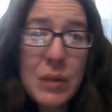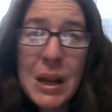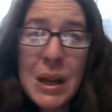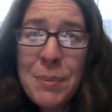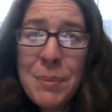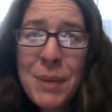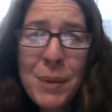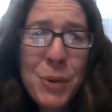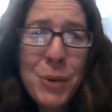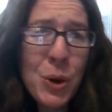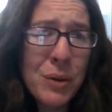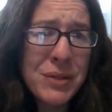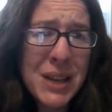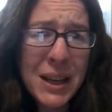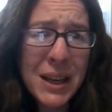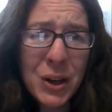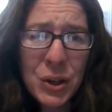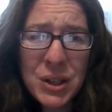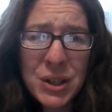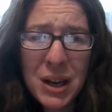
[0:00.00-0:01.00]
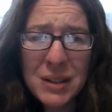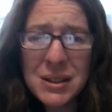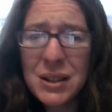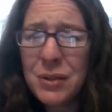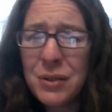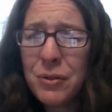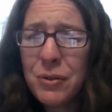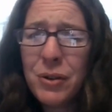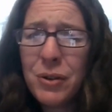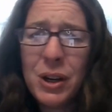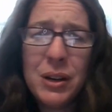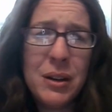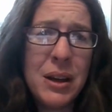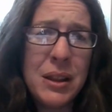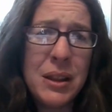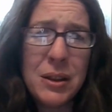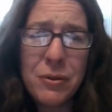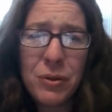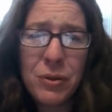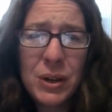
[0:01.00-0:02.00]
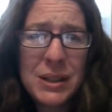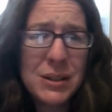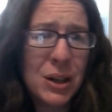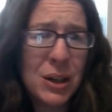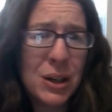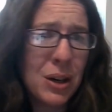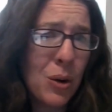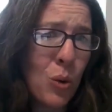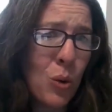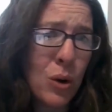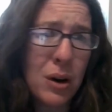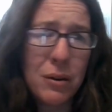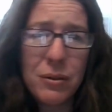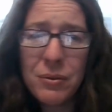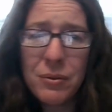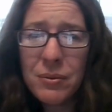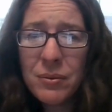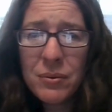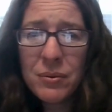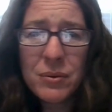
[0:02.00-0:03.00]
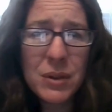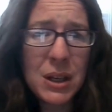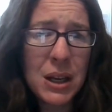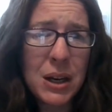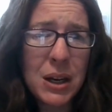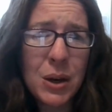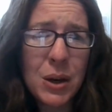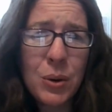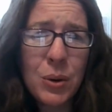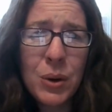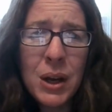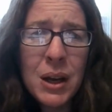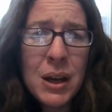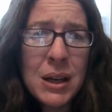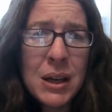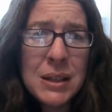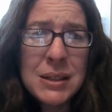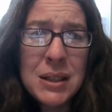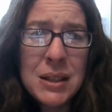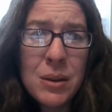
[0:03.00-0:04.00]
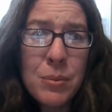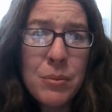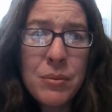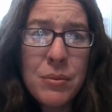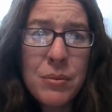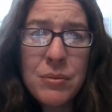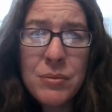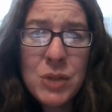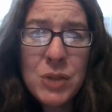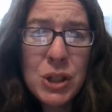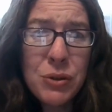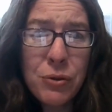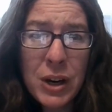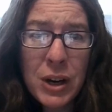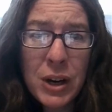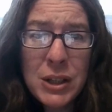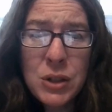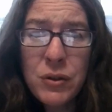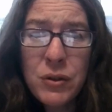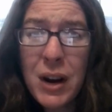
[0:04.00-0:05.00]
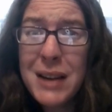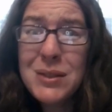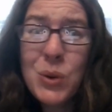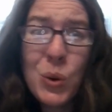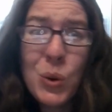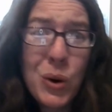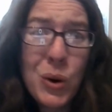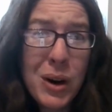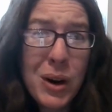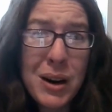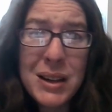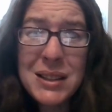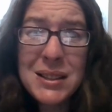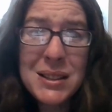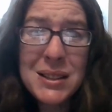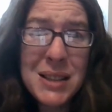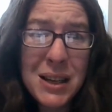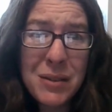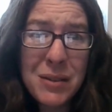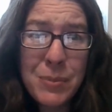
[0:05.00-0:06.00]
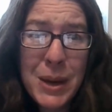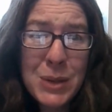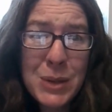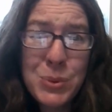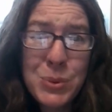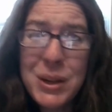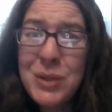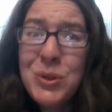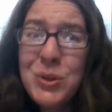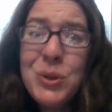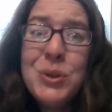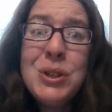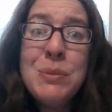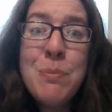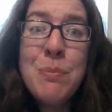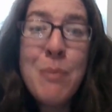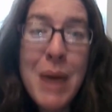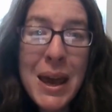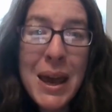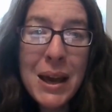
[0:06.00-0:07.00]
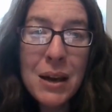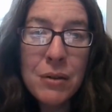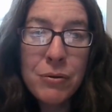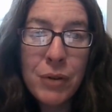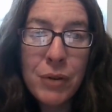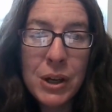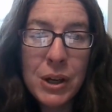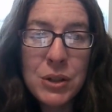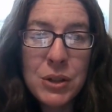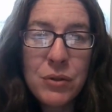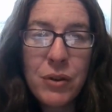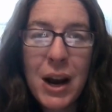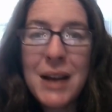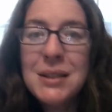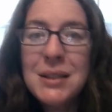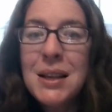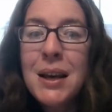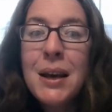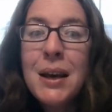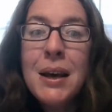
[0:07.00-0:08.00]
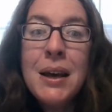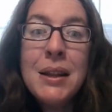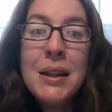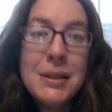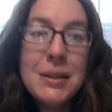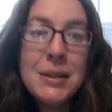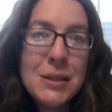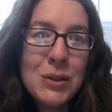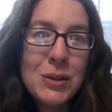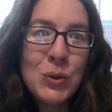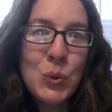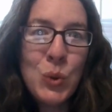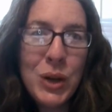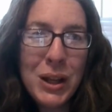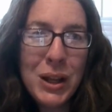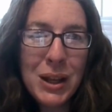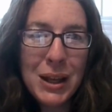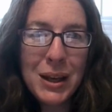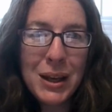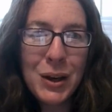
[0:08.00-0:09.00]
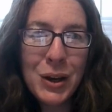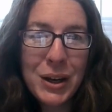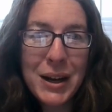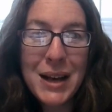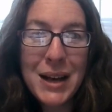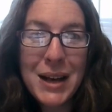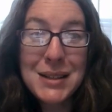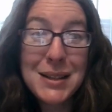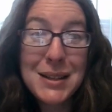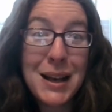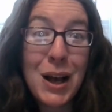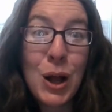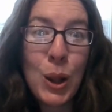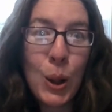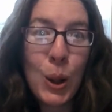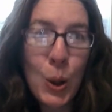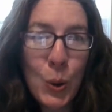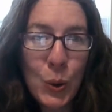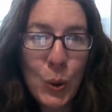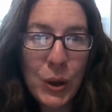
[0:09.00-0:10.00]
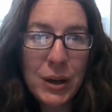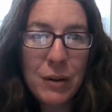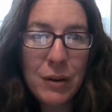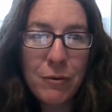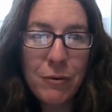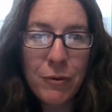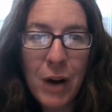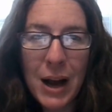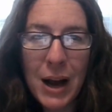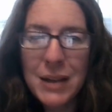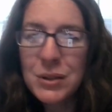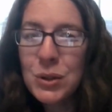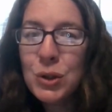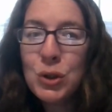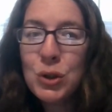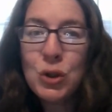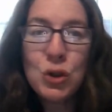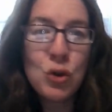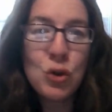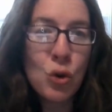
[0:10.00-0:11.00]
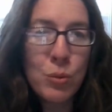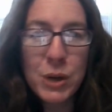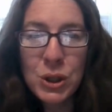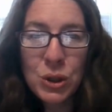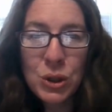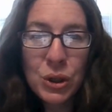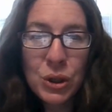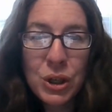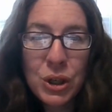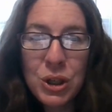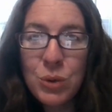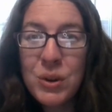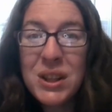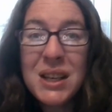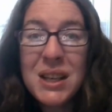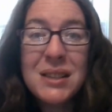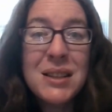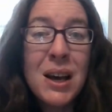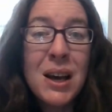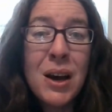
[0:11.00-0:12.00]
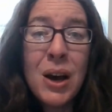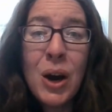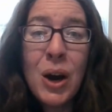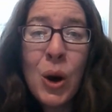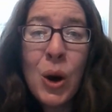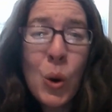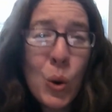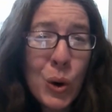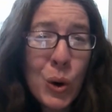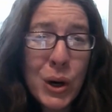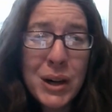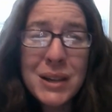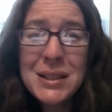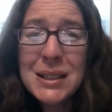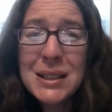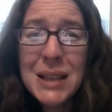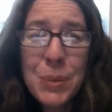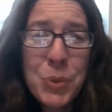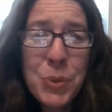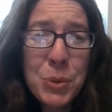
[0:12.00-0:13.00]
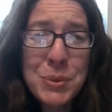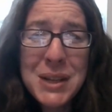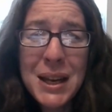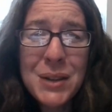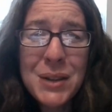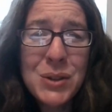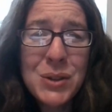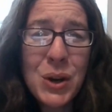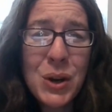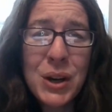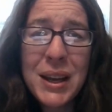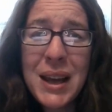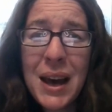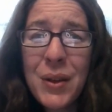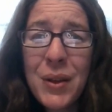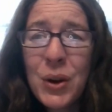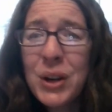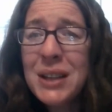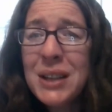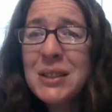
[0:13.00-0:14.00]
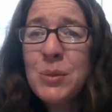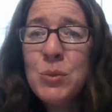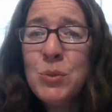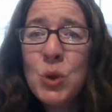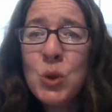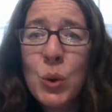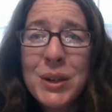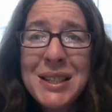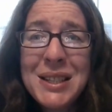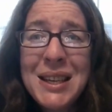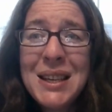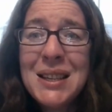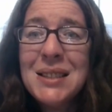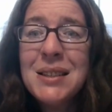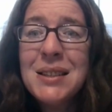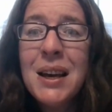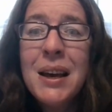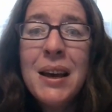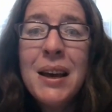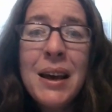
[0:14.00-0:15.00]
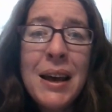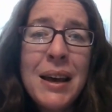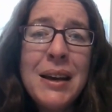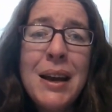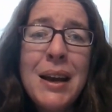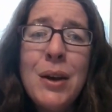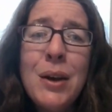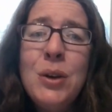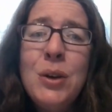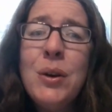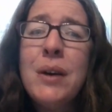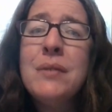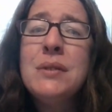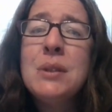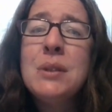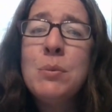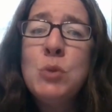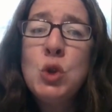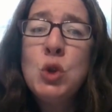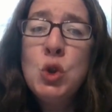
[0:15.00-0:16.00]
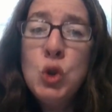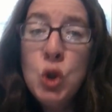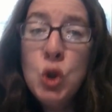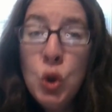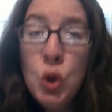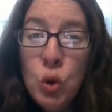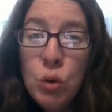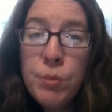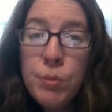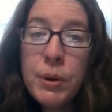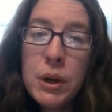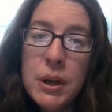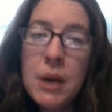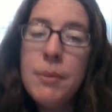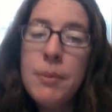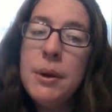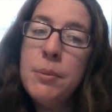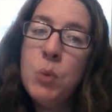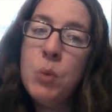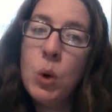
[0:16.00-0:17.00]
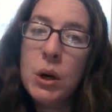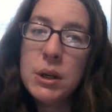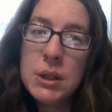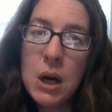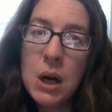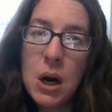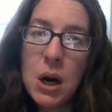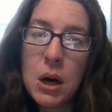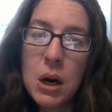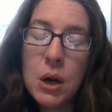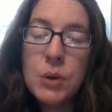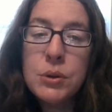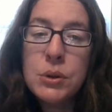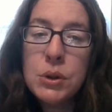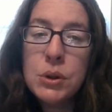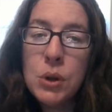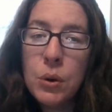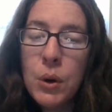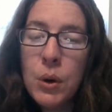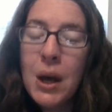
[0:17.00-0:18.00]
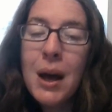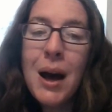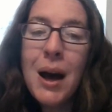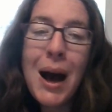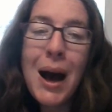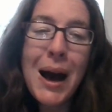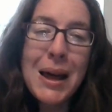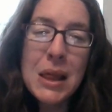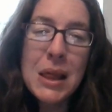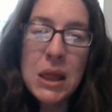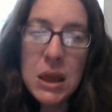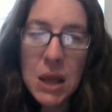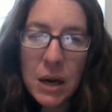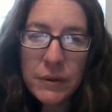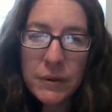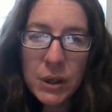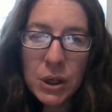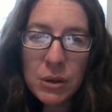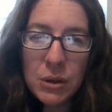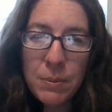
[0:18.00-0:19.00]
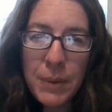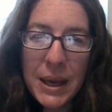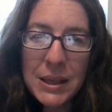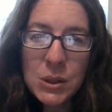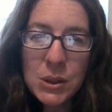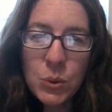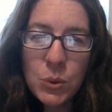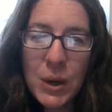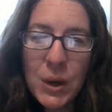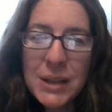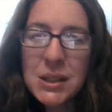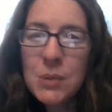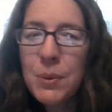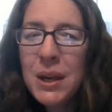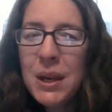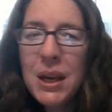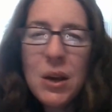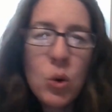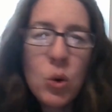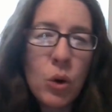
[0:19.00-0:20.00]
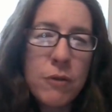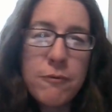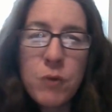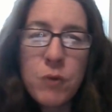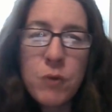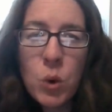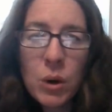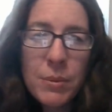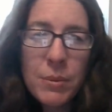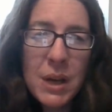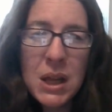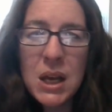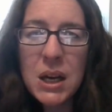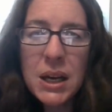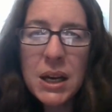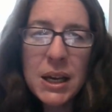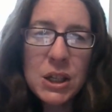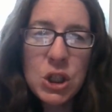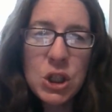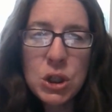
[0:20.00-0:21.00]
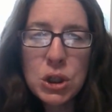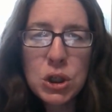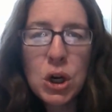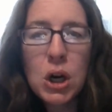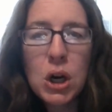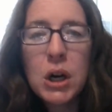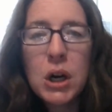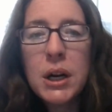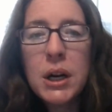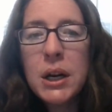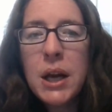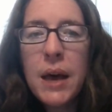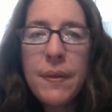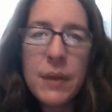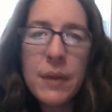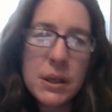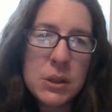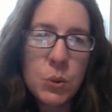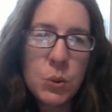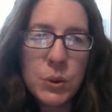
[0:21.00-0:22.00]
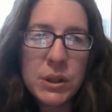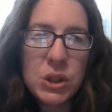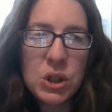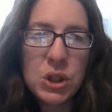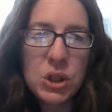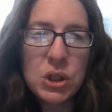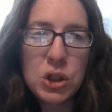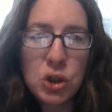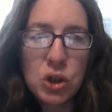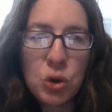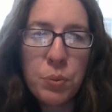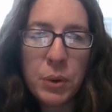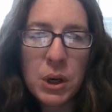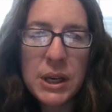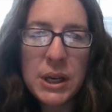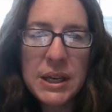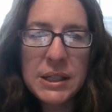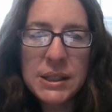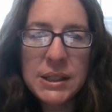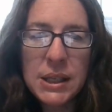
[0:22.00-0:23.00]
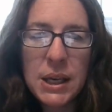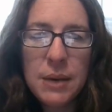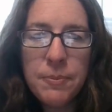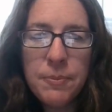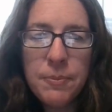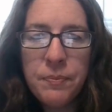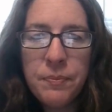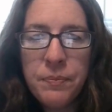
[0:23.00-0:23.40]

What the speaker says: maybe you have tater tots in the freezer, or some just french fries, or instead of mashed potatoes you could just make french fries. This is really good as like a loaded fries. There's so much you could do with this, or skip the potatoes altogether, get some tortillas, and now you have some super yummy pork tacos. So I love a good base recipe or formula to get you started, and this one's just super easy.